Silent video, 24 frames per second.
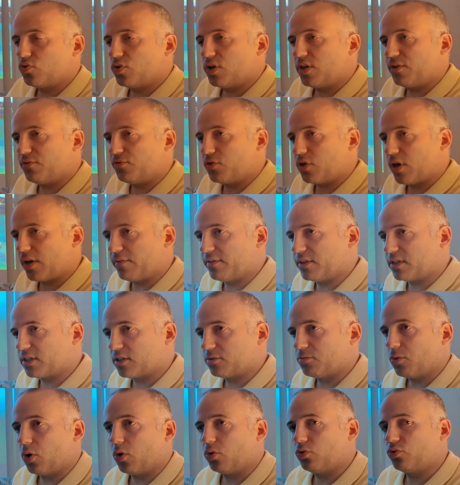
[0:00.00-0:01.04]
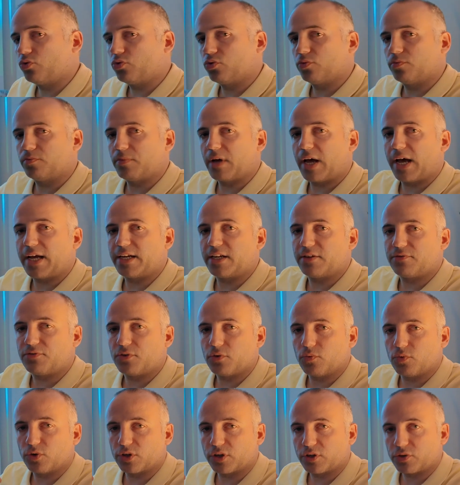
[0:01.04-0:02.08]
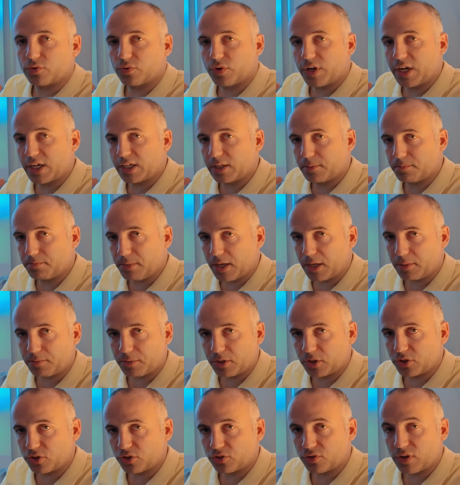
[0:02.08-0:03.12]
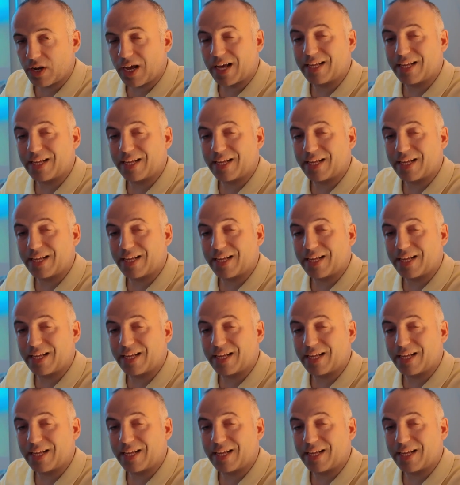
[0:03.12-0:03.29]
if you have a small room and if you want to create a big picture,